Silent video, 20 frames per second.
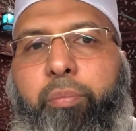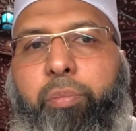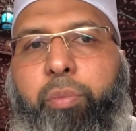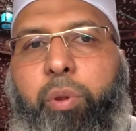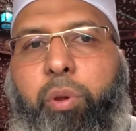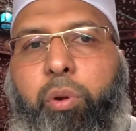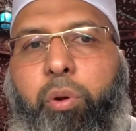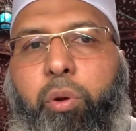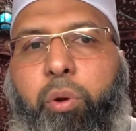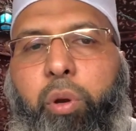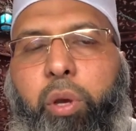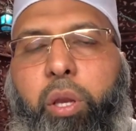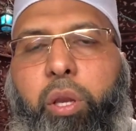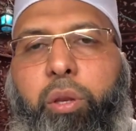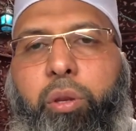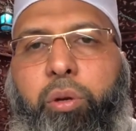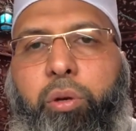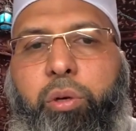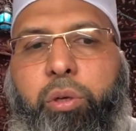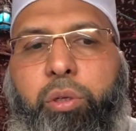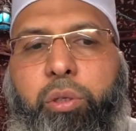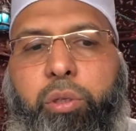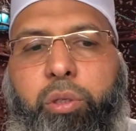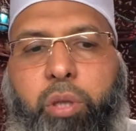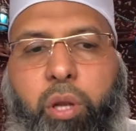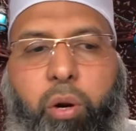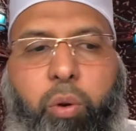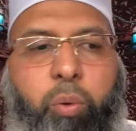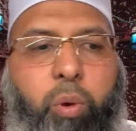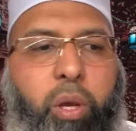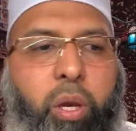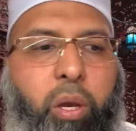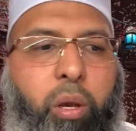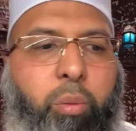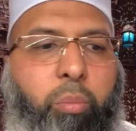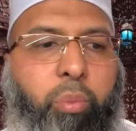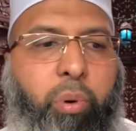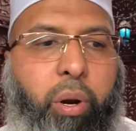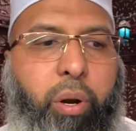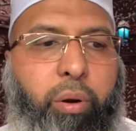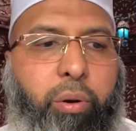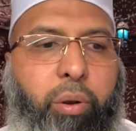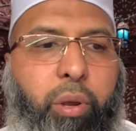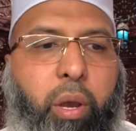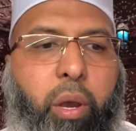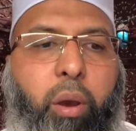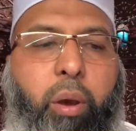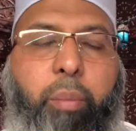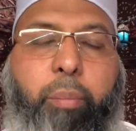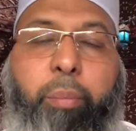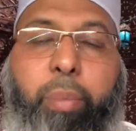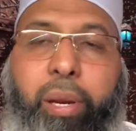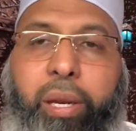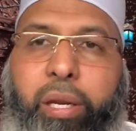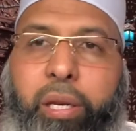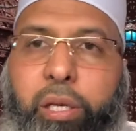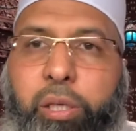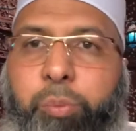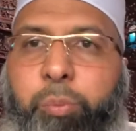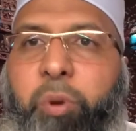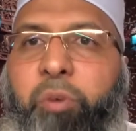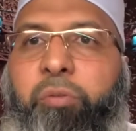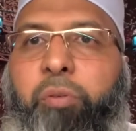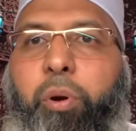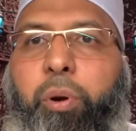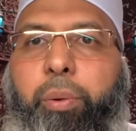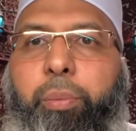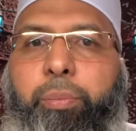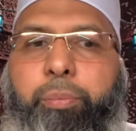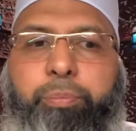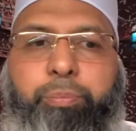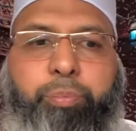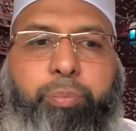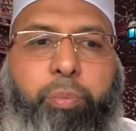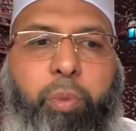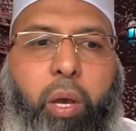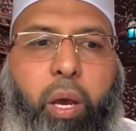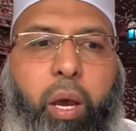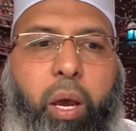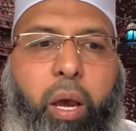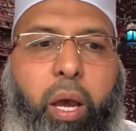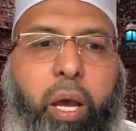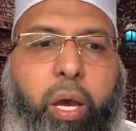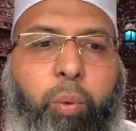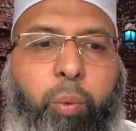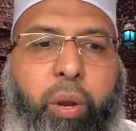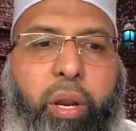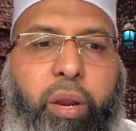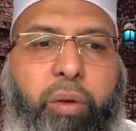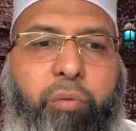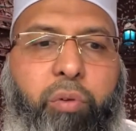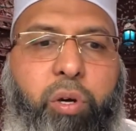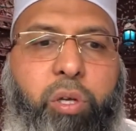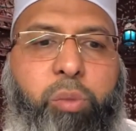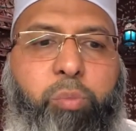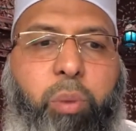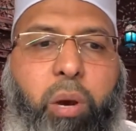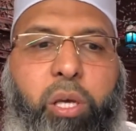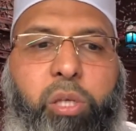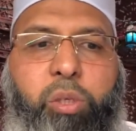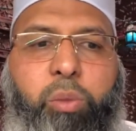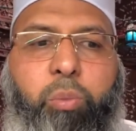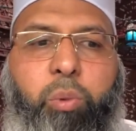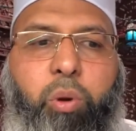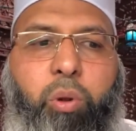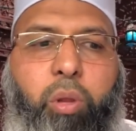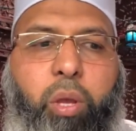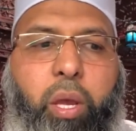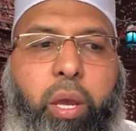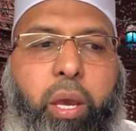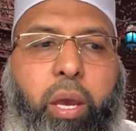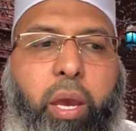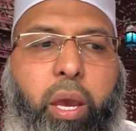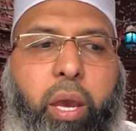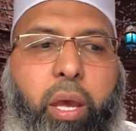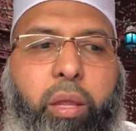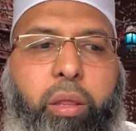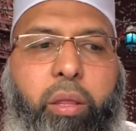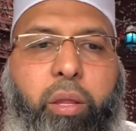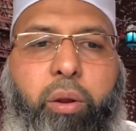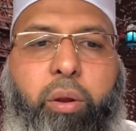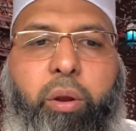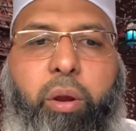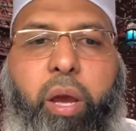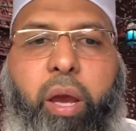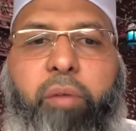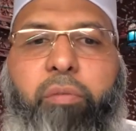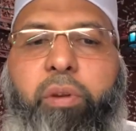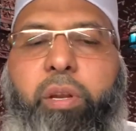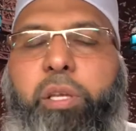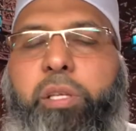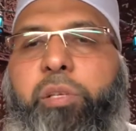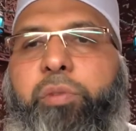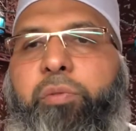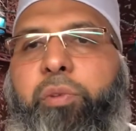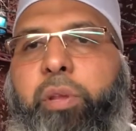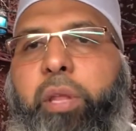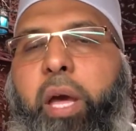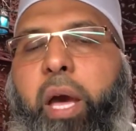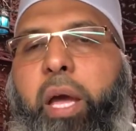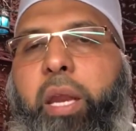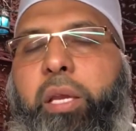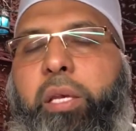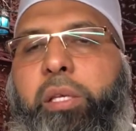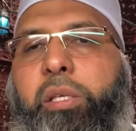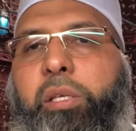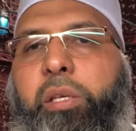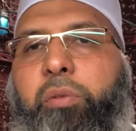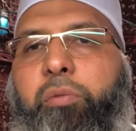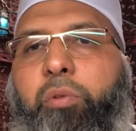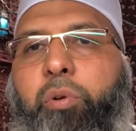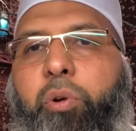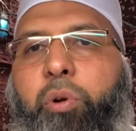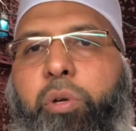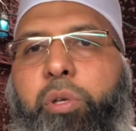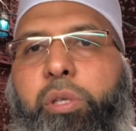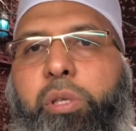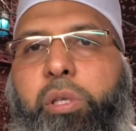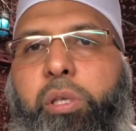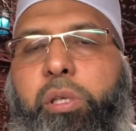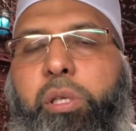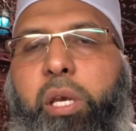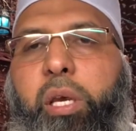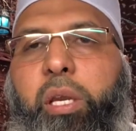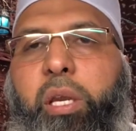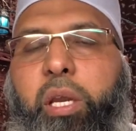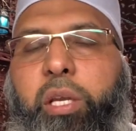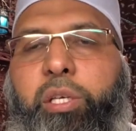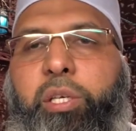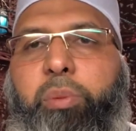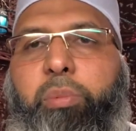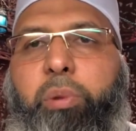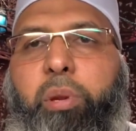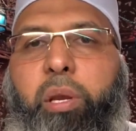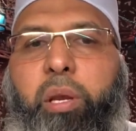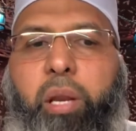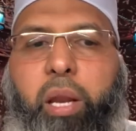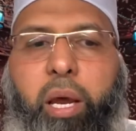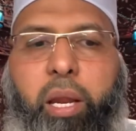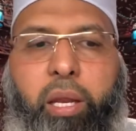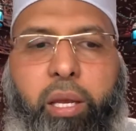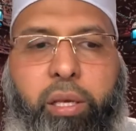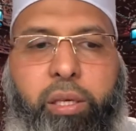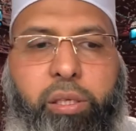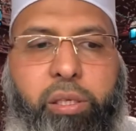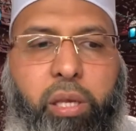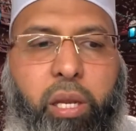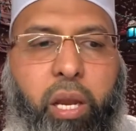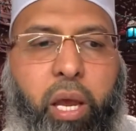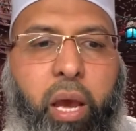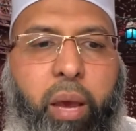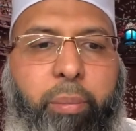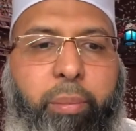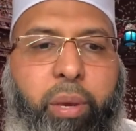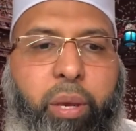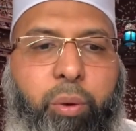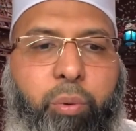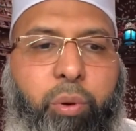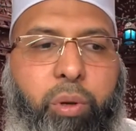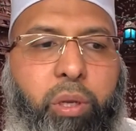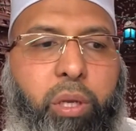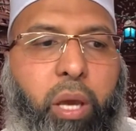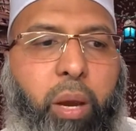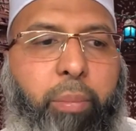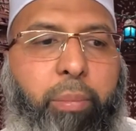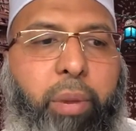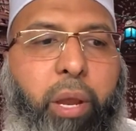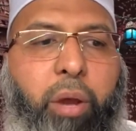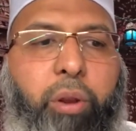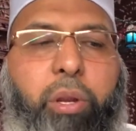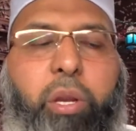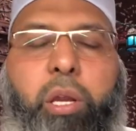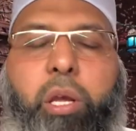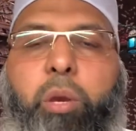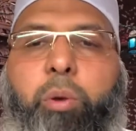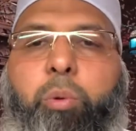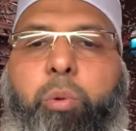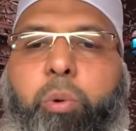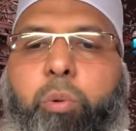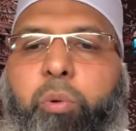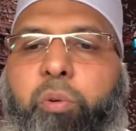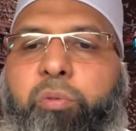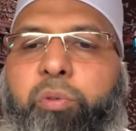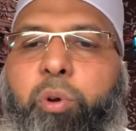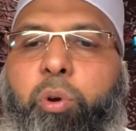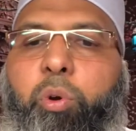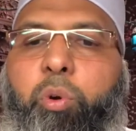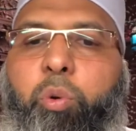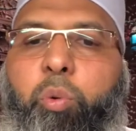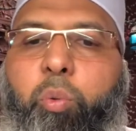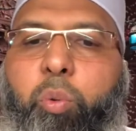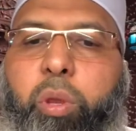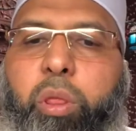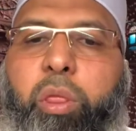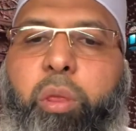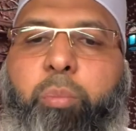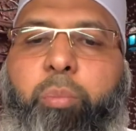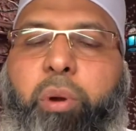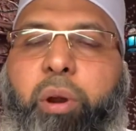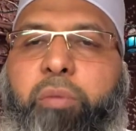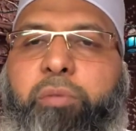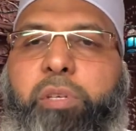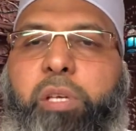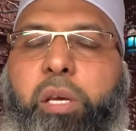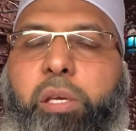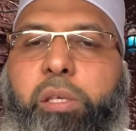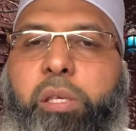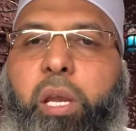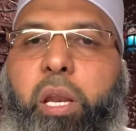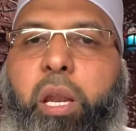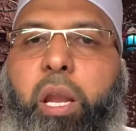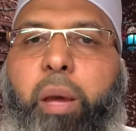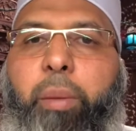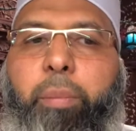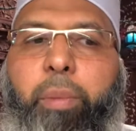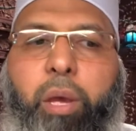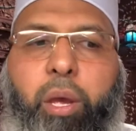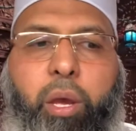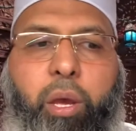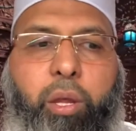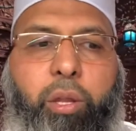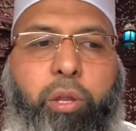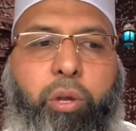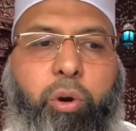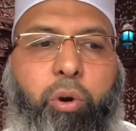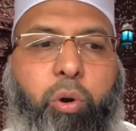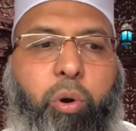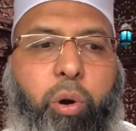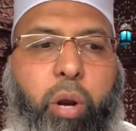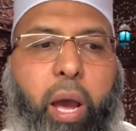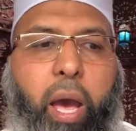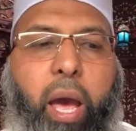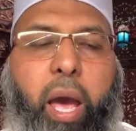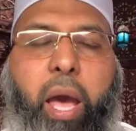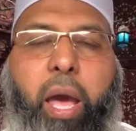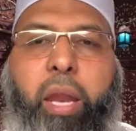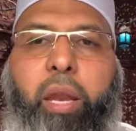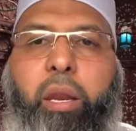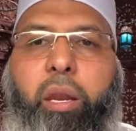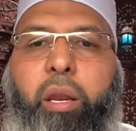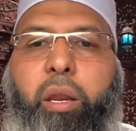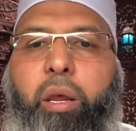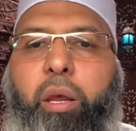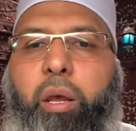you know, in your Tarawih prayer. But it is preferred whenever is possible. And the evidence for that is, of course, Sayyidina Jibreel alayhi salam, he would come down and he would review with the Prophet sallallahu alayhi wa sallam the Quran